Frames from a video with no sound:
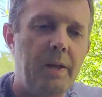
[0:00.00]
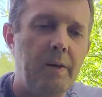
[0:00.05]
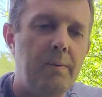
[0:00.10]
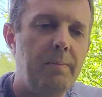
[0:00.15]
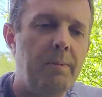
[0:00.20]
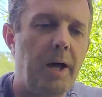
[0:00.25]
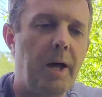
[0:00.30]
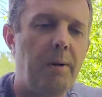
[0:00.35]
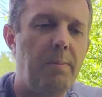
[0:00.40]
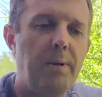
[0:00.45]

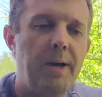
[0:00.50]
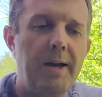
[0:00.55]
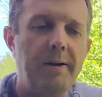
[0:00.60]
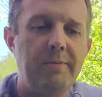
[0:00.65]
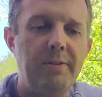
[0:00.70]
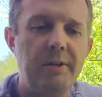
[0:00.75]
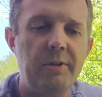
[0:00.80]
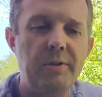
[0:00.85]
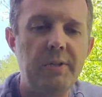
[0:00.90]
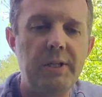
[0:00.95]
I'll have
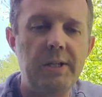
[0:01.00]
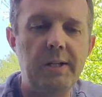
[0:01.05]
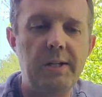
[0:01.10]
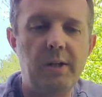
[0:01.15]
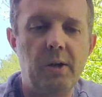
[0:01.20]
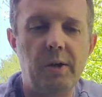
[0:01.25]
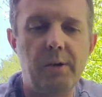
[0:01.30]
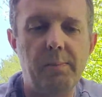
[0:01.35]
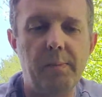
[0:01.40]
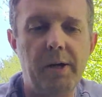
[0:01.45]
these in
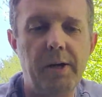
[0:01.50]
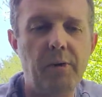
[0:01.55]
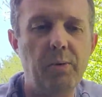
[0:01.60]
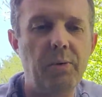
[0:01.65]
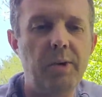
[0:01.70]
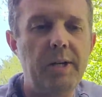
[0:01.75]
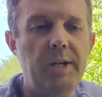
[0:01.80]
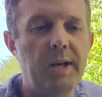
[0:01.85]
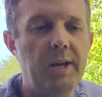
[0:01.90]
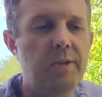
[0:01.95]
on my
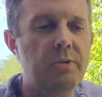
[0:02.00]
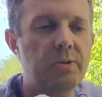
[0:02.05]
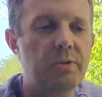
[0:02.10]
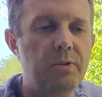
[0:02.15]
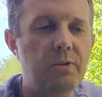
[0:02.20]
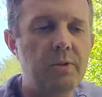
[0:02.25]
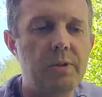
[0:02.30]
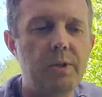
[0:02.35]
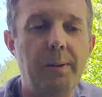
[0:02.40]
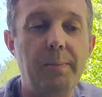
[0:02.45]
greenhouse,
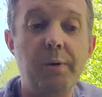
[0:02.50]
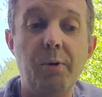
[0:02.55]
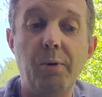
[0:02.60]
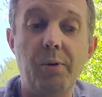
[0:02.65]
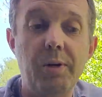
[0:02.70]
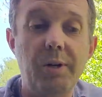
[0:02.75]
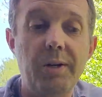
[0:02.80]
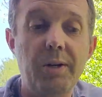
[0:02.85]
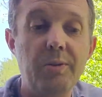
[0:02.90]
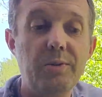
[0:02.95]
not my
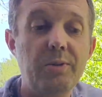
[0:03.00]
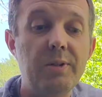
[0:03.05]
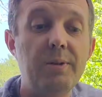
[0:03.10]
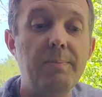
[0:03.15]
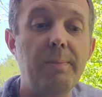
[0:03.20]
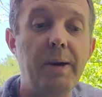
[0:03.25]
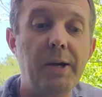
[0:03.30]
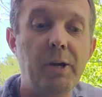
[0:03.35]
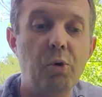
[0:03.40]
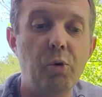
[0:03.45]
greenhouse,
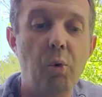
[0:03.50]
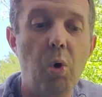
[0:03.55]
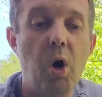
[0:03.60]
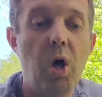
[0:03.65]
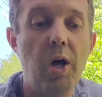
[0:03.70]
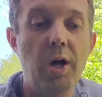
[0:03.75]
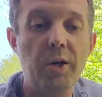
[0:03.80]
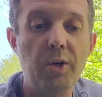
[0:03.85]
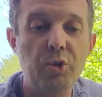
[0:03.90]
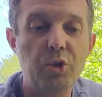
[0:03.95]
my
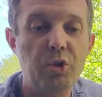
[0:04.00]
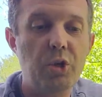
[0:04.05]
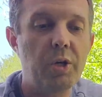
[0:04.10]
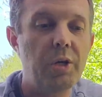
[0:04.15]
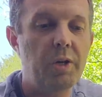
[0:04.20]
garage